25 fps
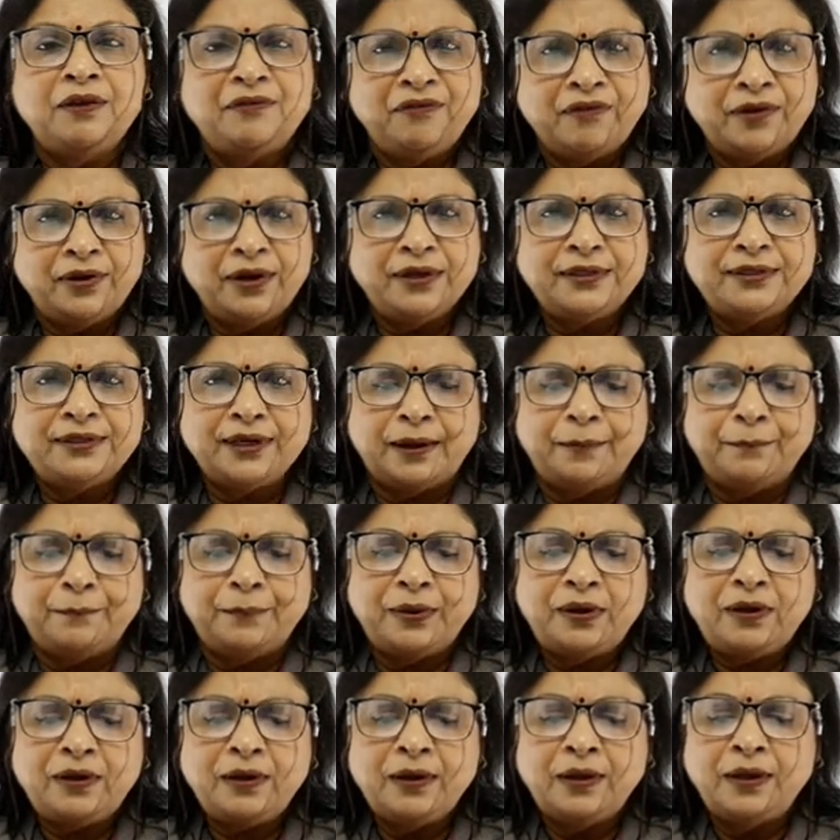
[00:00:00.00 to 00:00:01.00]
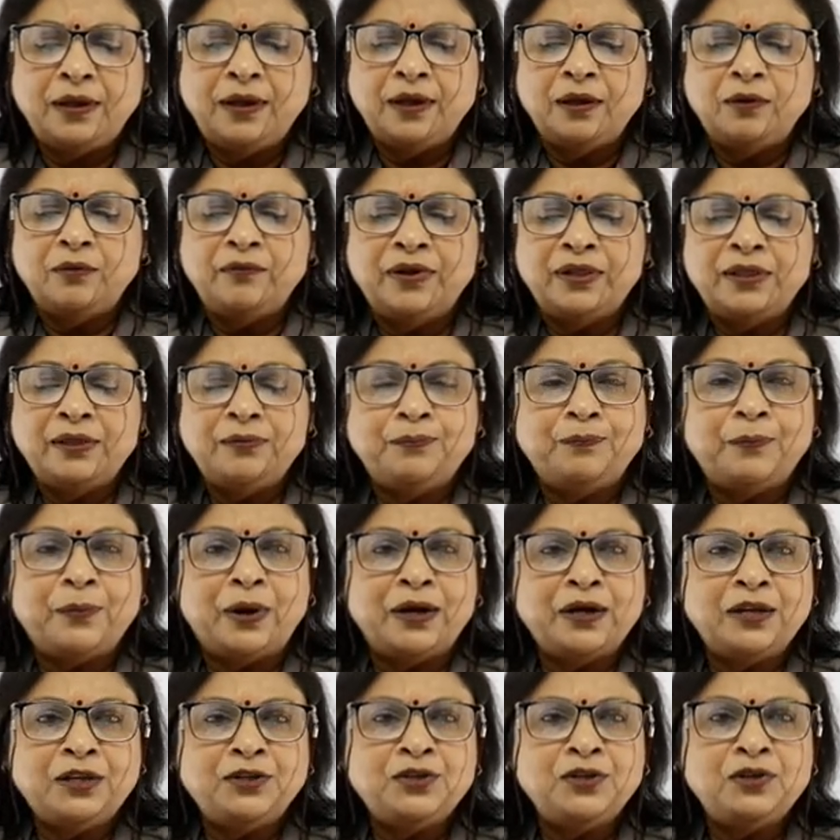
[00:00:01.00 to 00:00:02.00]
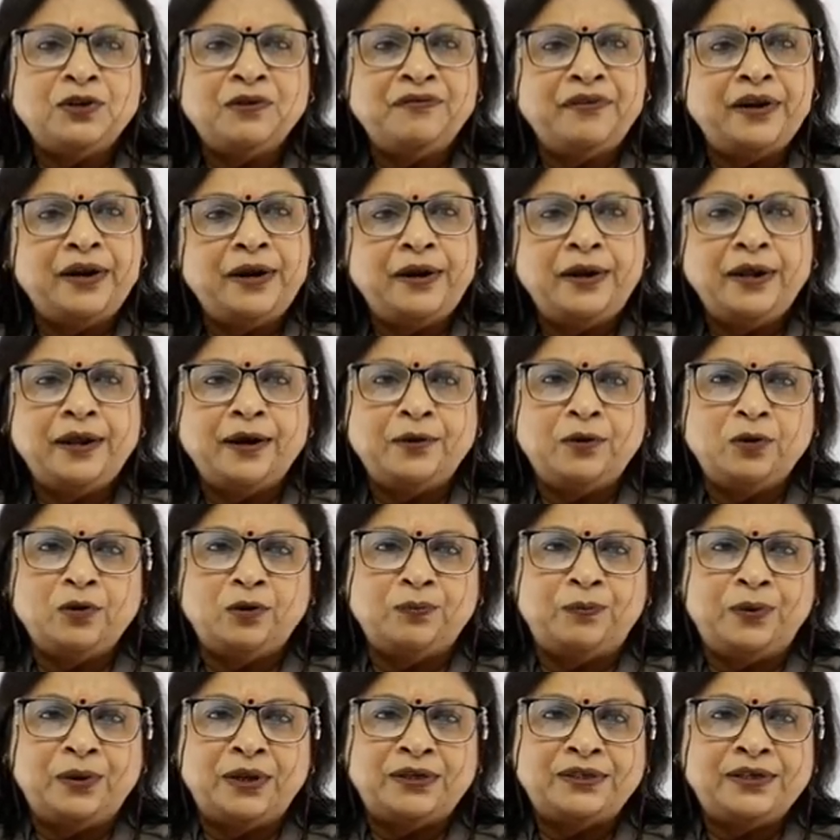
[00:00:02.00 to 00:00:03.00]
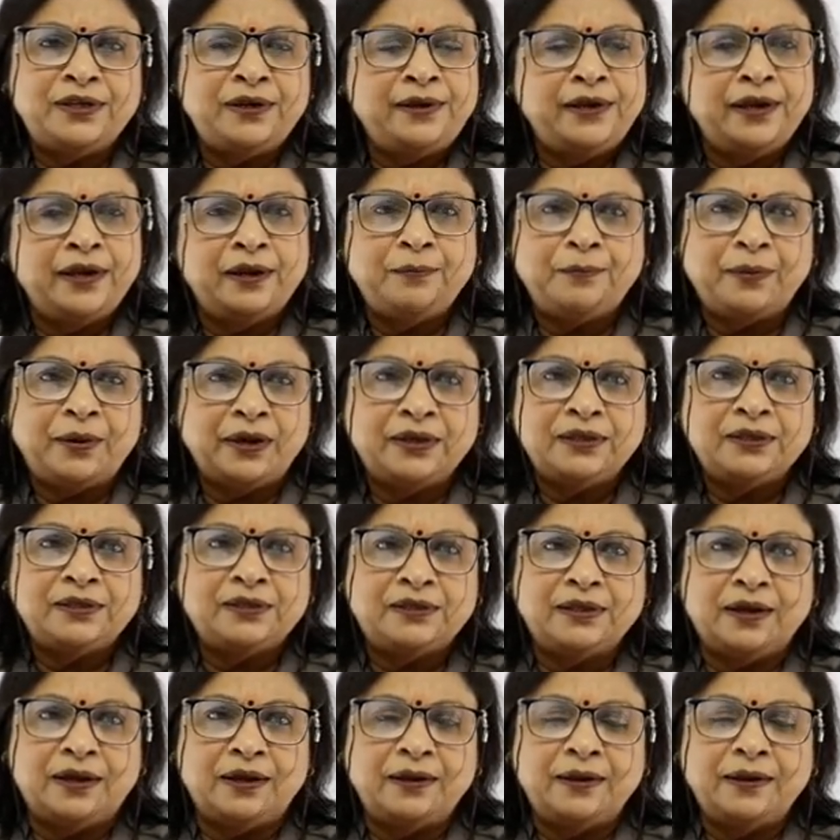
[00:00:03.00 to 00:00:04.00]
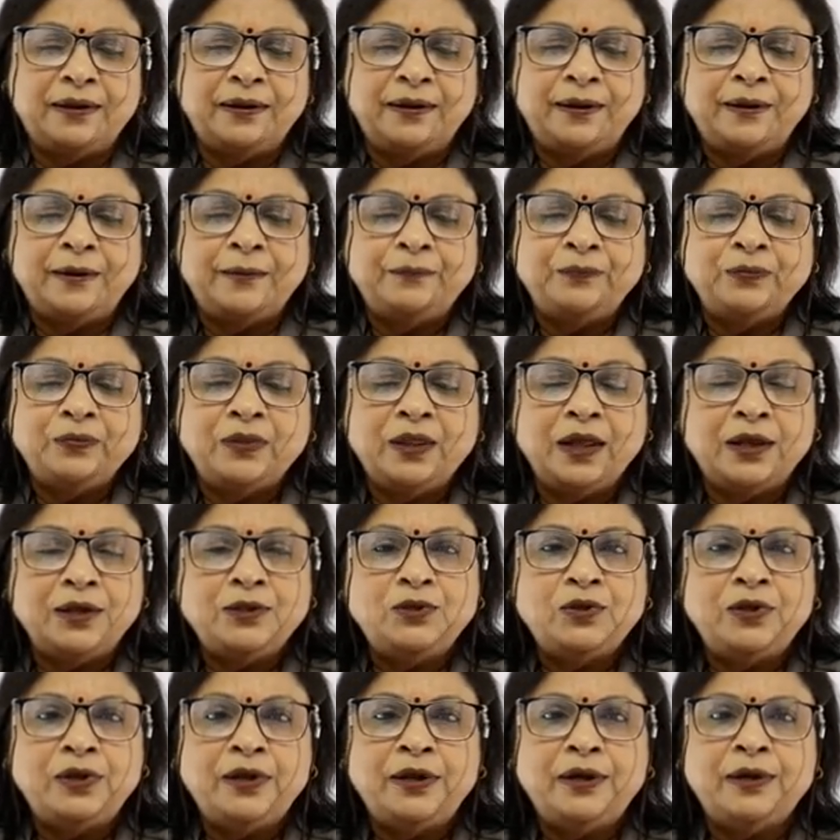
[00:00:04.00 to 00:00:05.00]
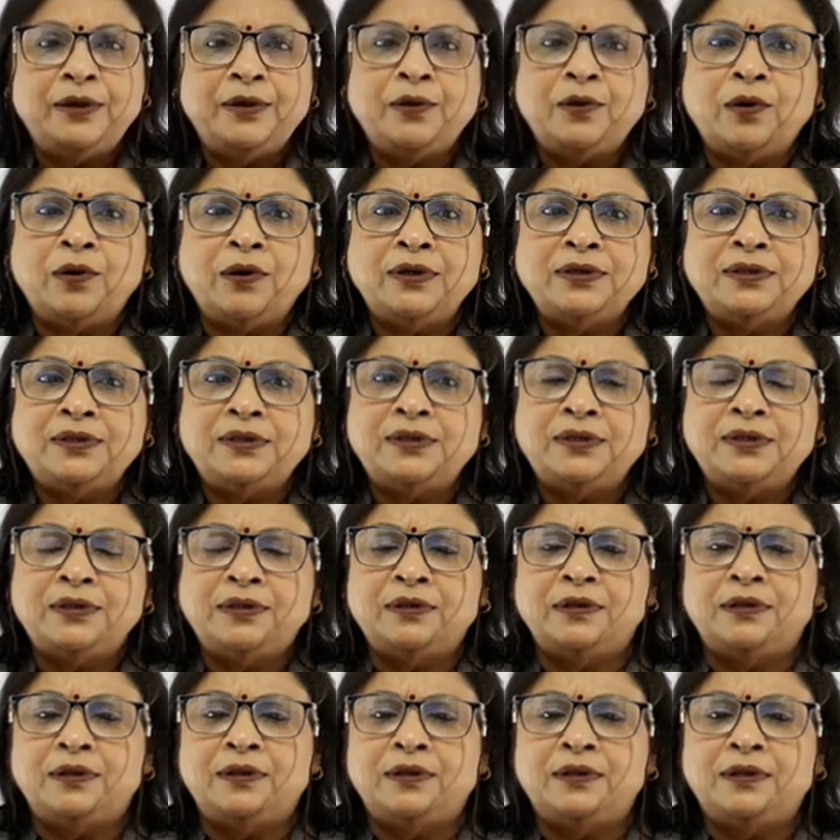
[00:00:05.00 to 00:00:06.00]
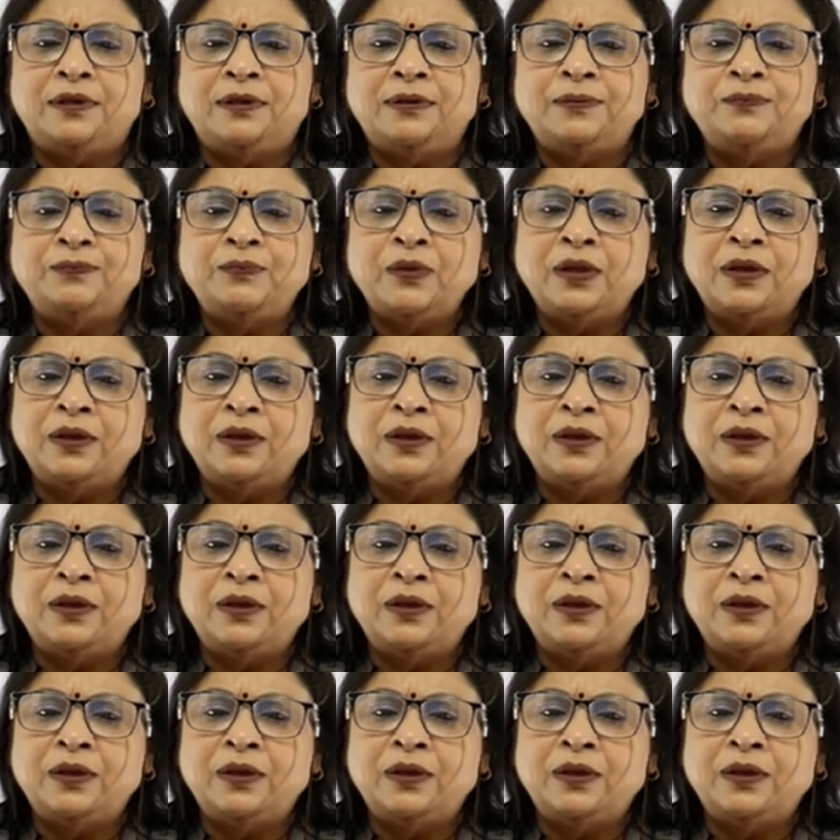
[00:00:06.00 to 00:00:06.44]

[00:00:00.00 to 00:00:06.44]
For example, when partition of India took place, India and Pakistan, naturally it caused uh, uh,